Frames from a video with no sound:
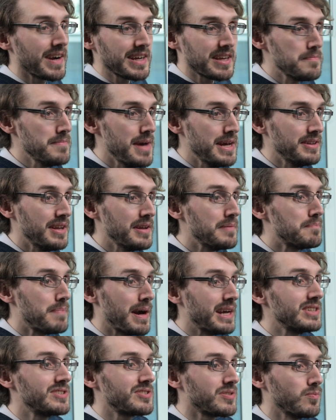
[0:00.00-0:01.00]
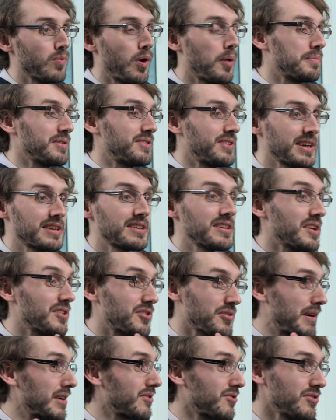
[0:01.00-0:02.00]
recommended based on what particular
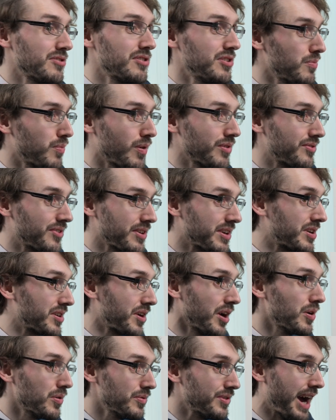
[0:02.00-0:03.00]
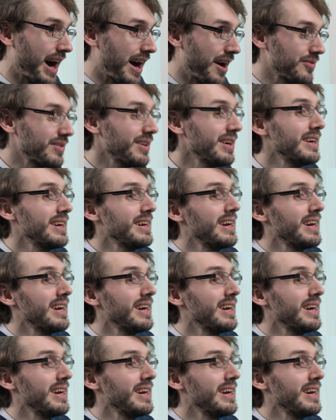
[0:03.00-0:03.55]
direction you want to go down,